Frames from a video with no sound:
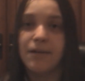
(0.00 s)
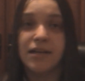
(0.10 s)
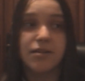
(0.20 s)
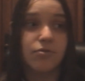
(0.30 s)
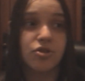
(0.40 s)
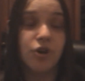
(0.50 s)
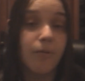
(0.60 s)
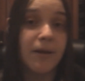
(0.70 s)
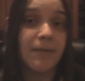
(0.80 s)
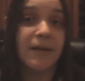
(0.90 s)
because there were
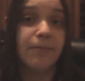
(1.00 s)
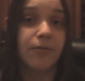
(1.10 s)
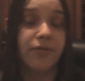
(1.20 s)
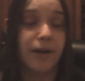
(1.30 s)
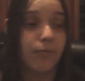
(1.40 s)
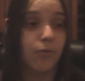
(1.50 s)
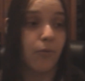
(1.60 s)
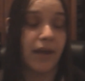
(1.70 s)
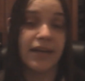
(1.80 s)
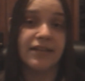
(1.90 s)
so many people that were
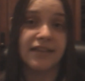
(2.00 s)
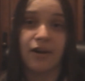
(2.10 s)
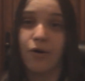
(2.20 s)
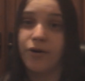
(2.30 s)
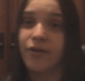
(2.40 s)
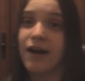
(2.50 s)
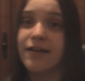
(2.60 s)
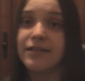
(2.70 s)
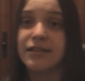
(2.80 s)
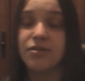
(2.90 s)
waiting to get
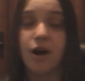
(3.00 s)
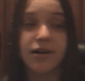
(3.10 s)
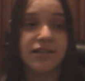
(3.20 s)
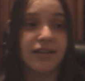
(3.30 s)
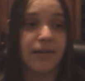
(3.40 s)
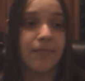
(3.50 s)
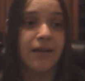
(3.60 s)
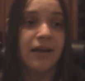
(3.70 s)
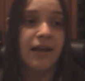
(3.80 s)
autographs and talk to him